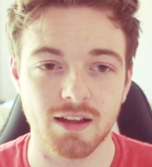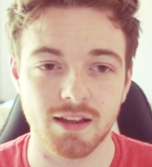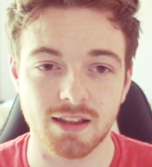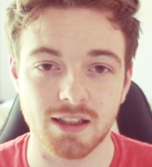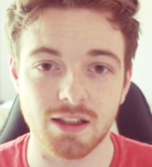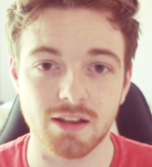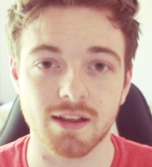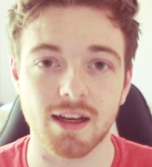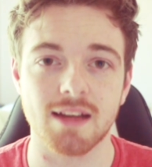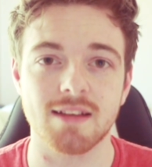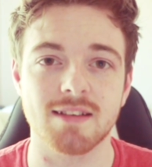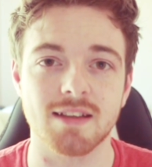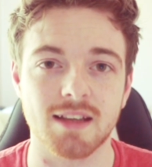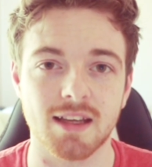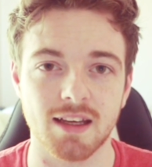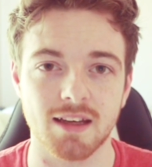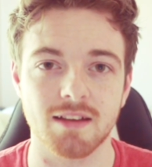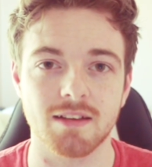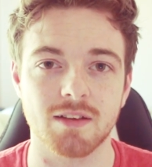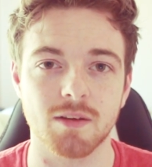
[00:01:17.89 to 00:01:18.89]
the United
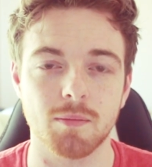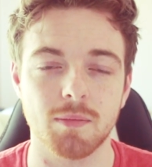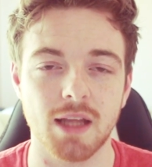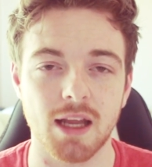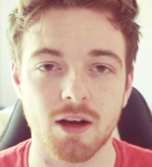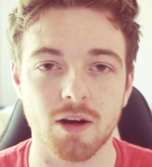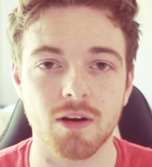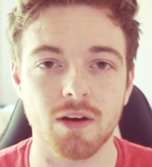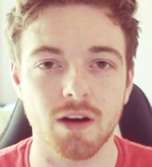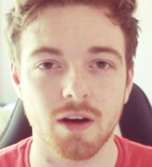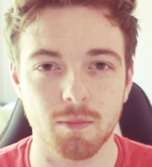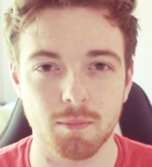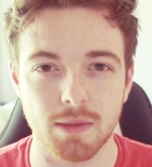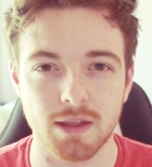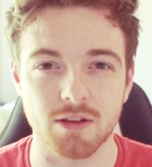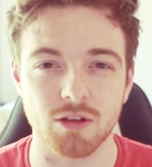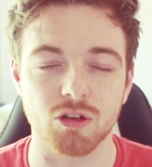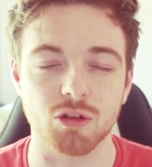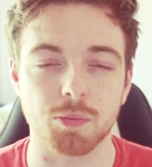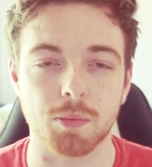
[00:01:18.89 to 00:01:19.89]
Kingdom near
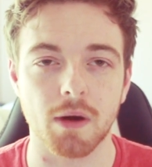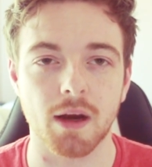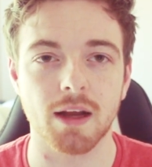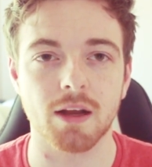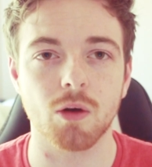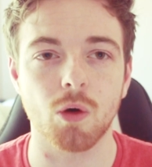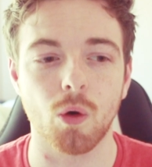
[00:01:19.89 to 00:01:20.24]
Middlesbrough